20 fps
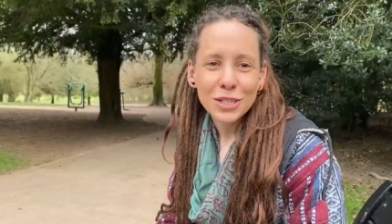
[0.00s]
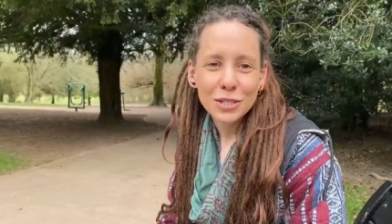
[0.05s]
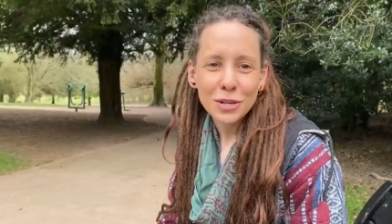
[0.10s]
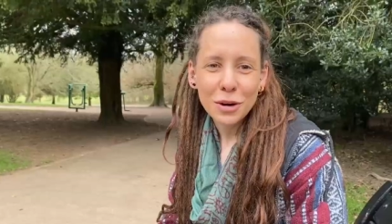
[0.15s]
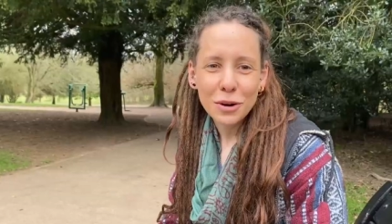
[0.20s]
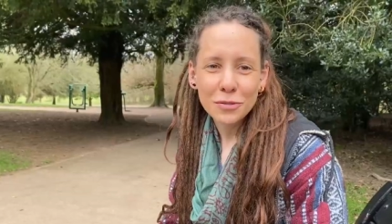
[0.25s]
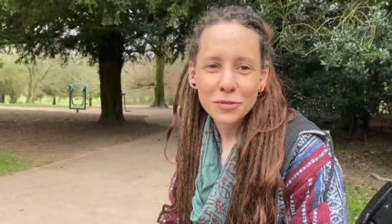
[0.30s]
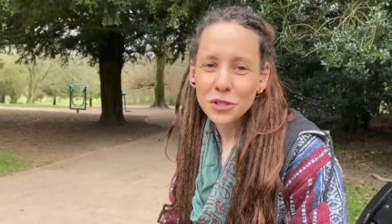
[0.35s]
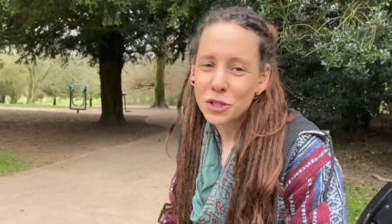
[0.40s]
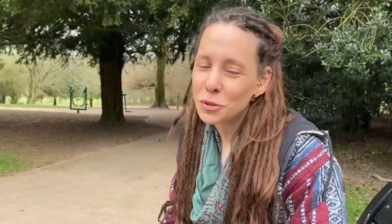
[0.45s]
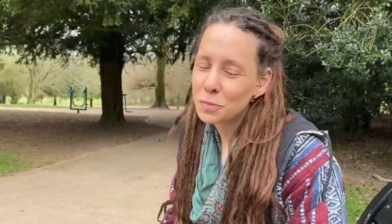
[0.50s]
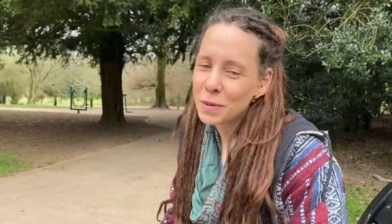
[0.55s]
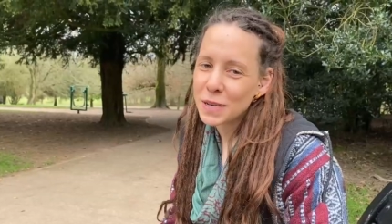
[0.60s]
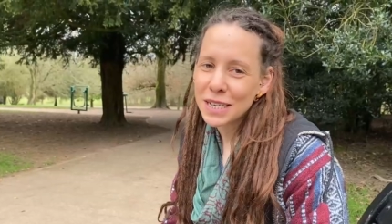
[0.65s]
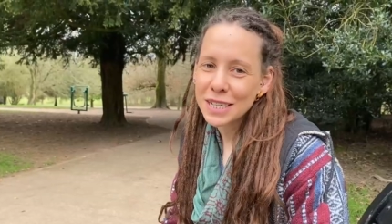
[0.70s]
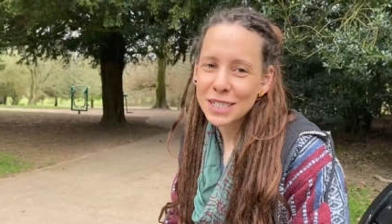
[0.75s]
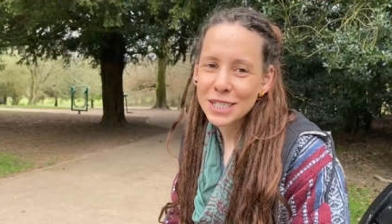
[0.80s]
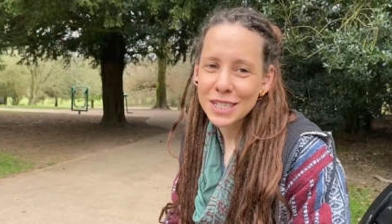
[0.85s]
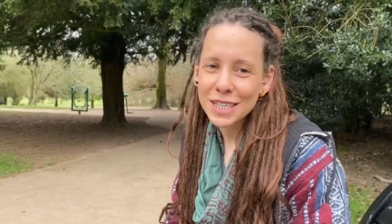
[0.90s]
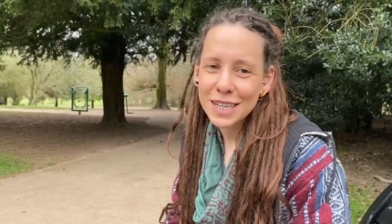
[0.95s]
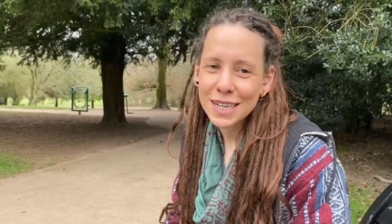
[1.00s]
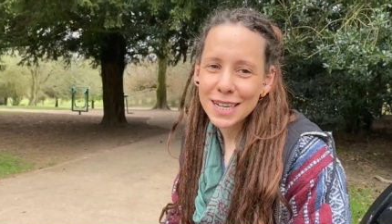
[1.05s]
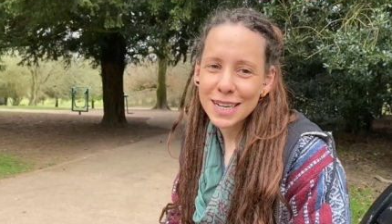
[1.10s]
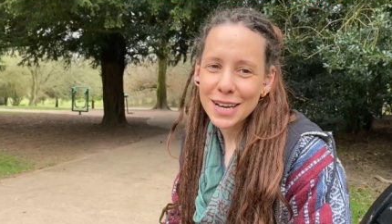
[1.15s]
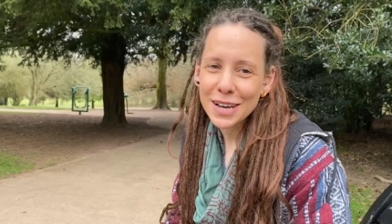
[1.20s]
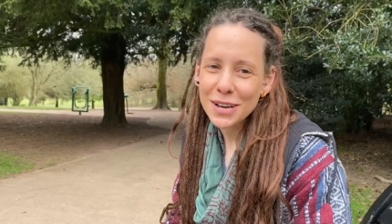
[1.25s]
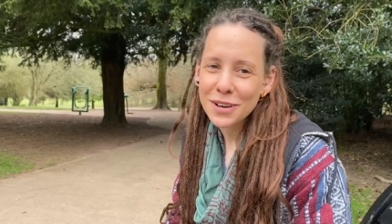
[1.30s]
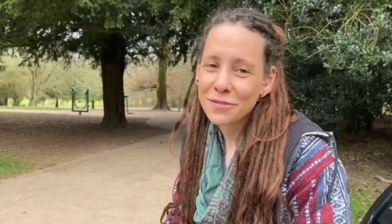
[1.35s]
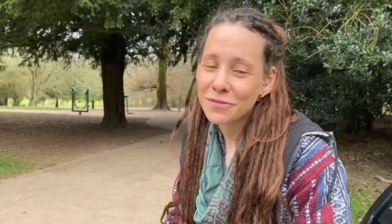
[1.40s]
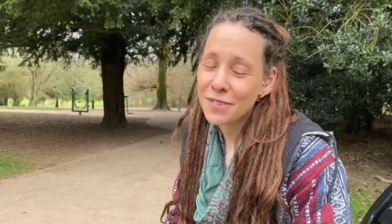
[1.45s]
So I've just been to
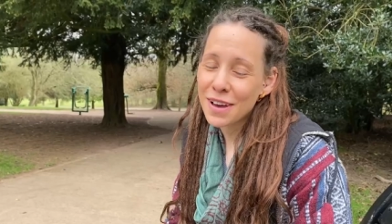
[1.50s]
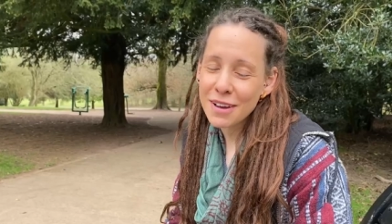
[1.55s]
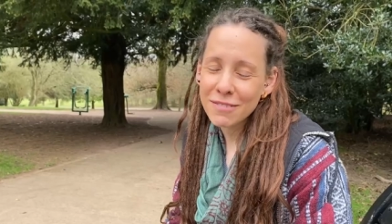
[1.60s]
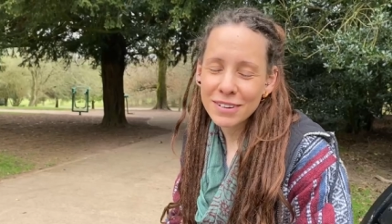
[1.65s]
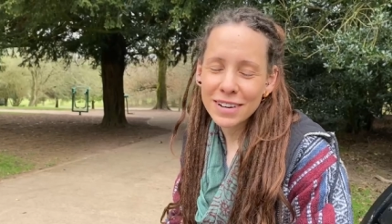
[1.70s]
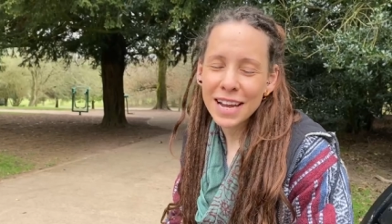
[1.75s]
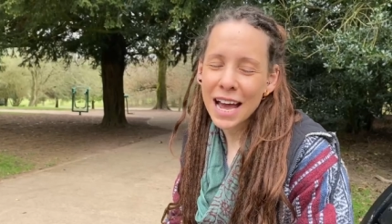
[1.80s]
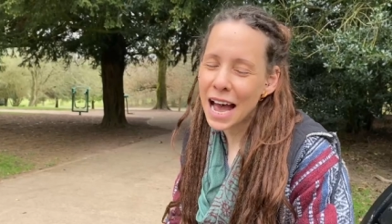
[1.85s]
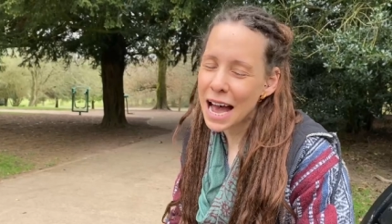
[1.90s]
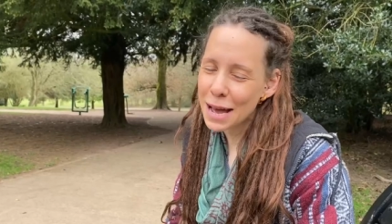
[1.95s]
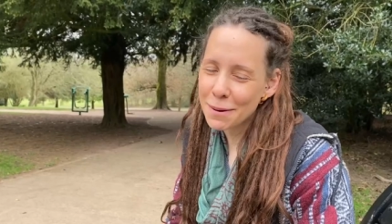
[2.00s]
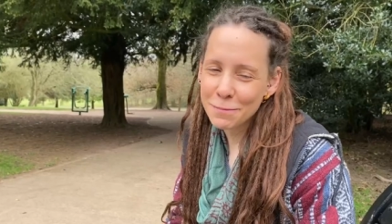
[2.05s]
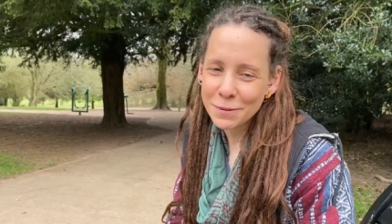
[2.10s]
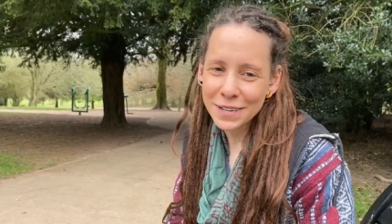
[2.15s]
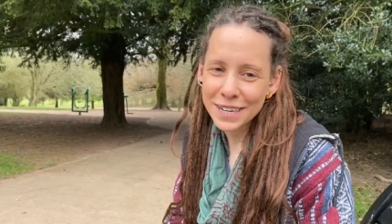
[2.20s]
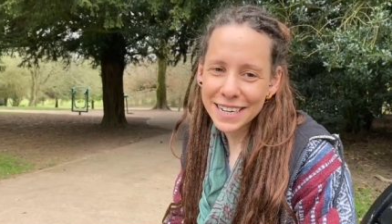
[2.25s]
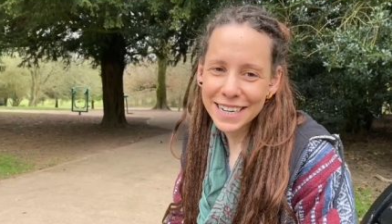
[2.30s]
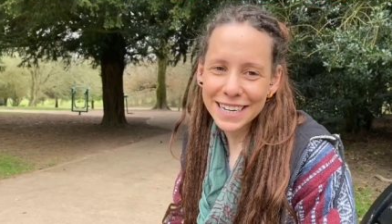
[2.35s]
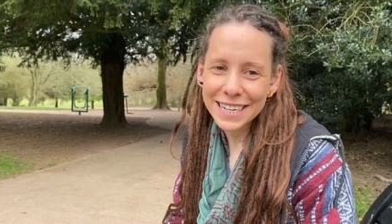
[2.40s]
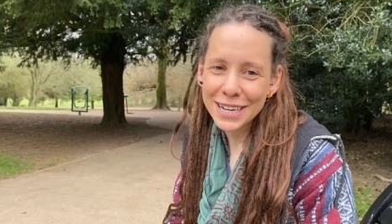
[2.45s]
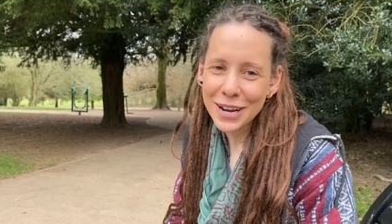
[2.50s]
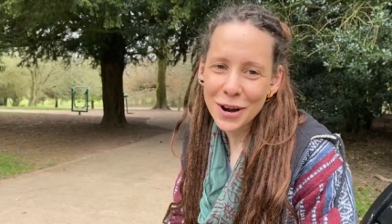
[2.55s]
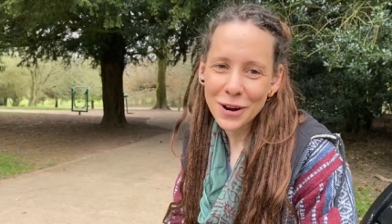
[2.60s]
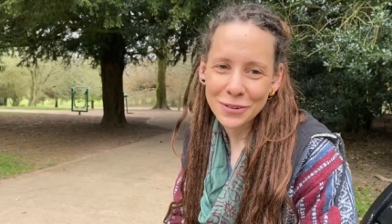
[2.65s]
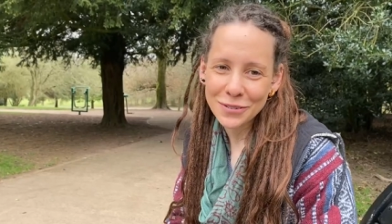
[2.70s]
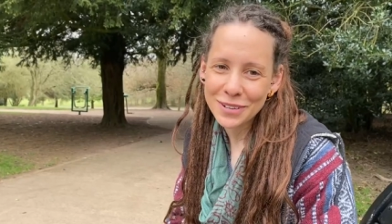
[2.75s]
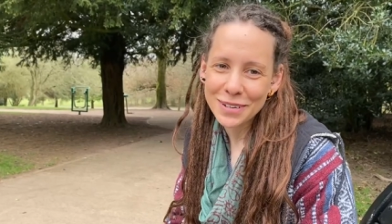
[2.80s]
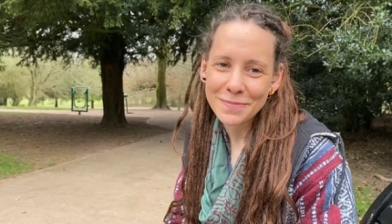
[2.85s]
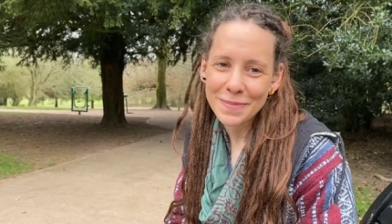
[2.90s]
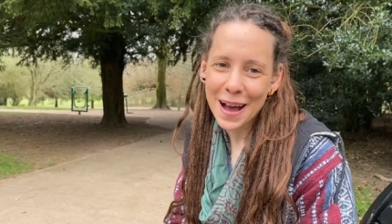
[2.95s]
the uh, very happy
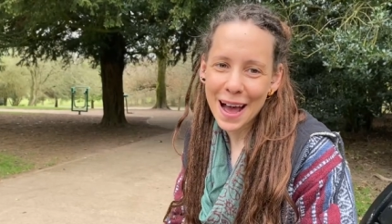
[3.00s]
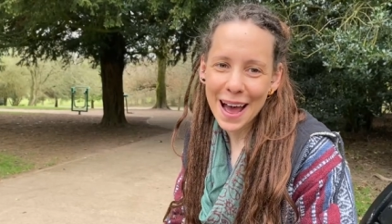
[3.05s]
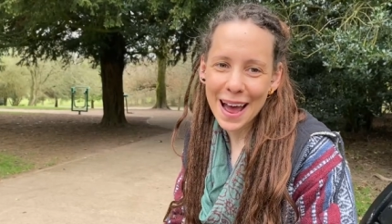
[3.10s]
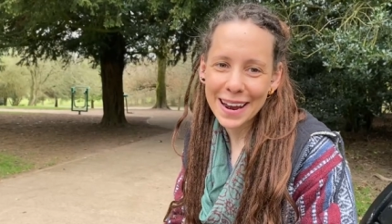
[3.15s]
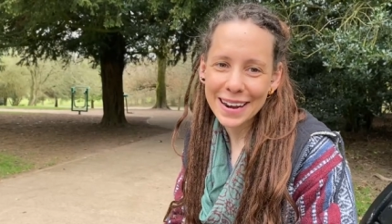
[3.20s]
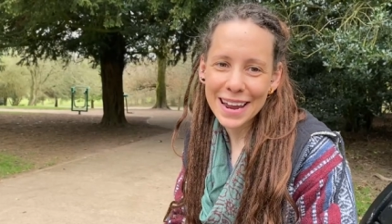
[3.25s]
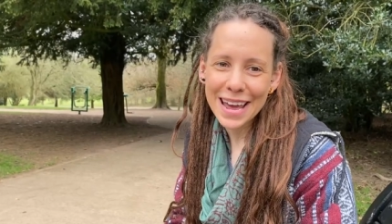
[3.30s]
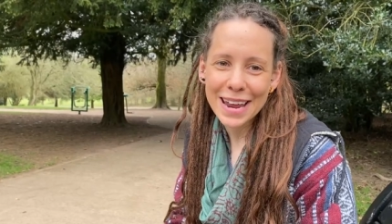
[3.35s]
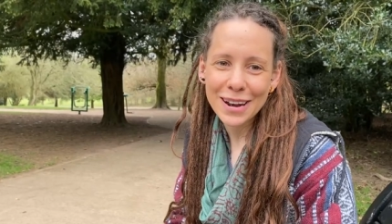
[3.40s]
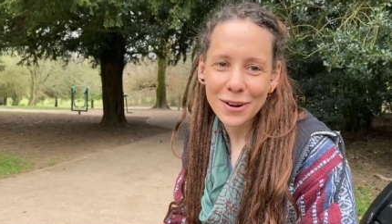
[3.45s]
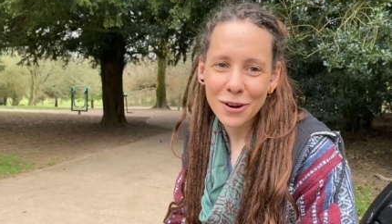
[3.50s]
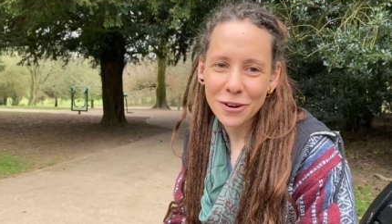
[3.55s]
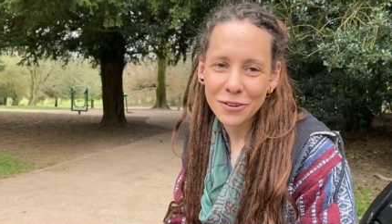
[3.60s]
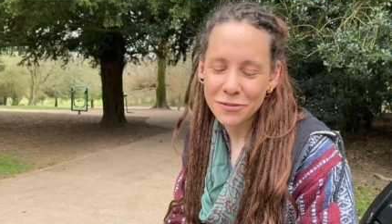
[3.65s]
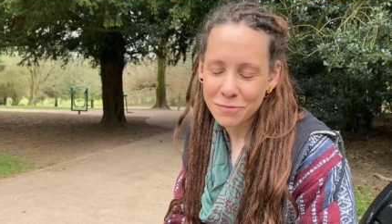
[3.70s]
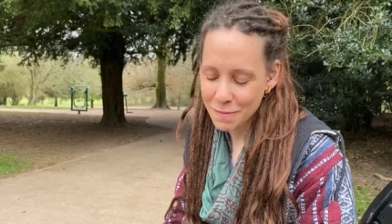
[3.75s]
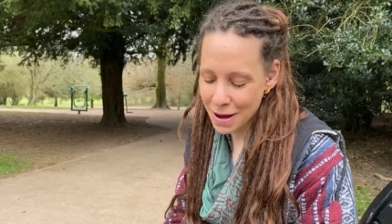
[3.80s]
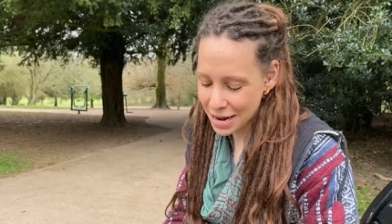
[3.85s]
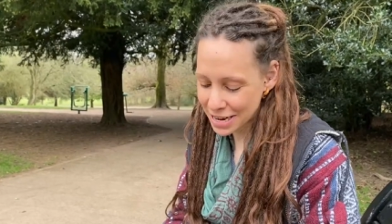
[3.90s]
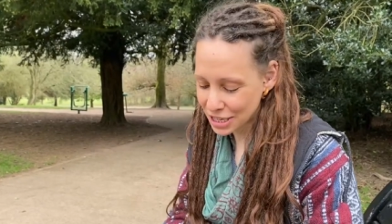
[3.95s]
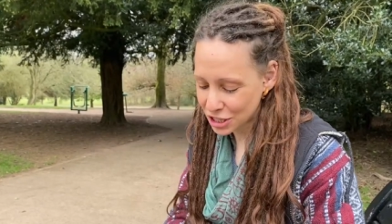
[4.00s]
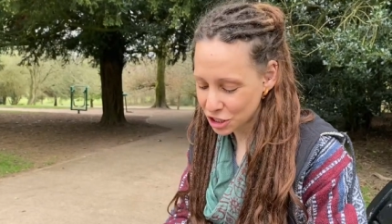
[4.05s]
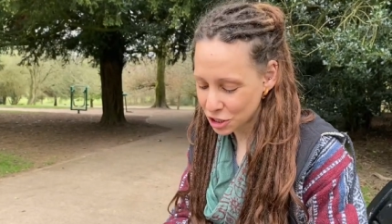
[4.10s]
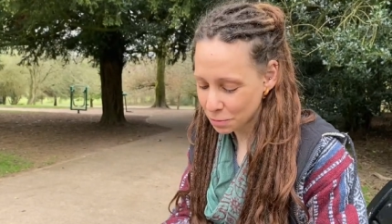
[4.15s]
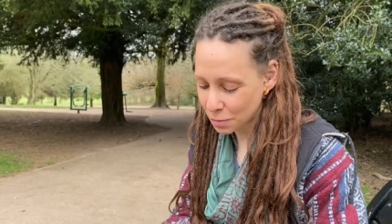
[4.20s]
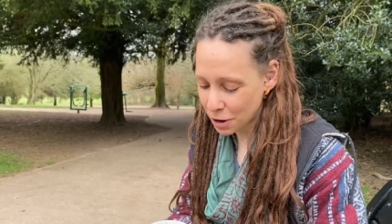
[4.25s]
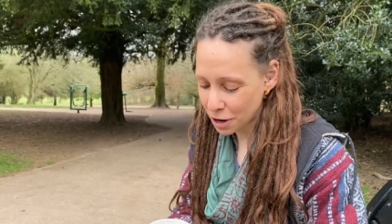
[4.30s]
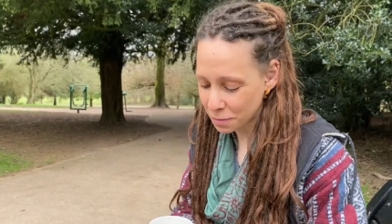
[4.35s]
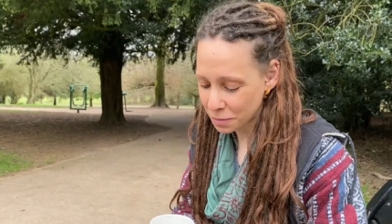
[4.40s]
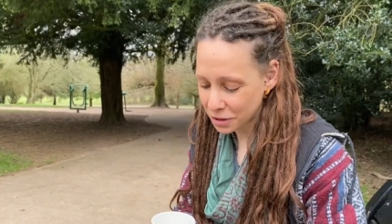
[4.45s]
coffee man and I've managed
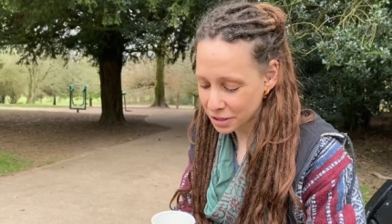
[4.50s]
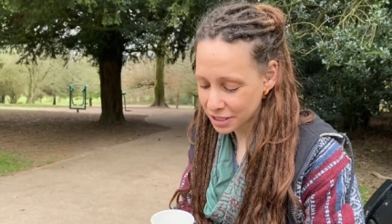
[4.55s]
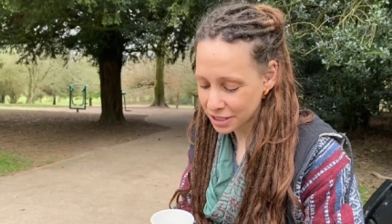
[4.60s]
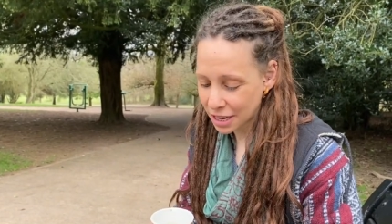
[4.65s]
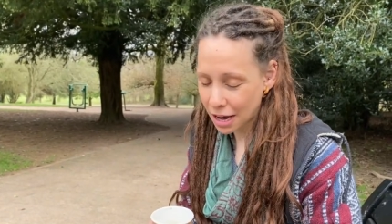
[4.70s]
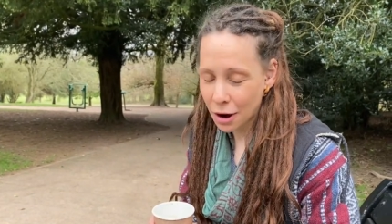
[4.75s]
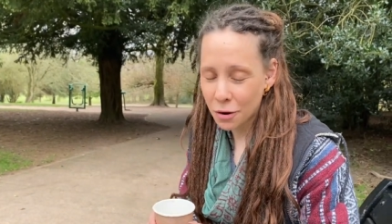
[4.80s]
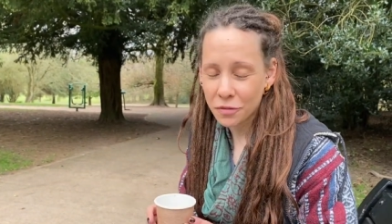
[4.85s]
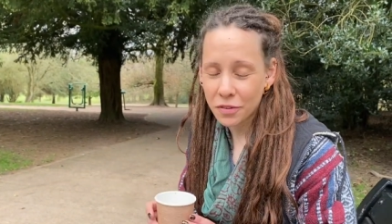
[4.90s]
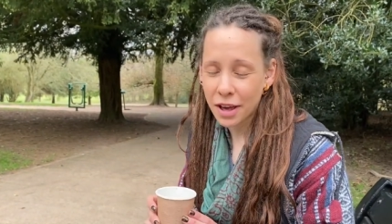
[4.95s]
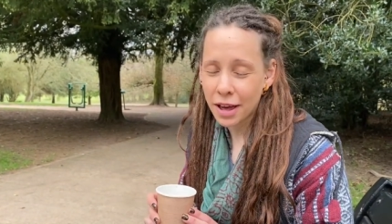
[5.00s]
to buy myself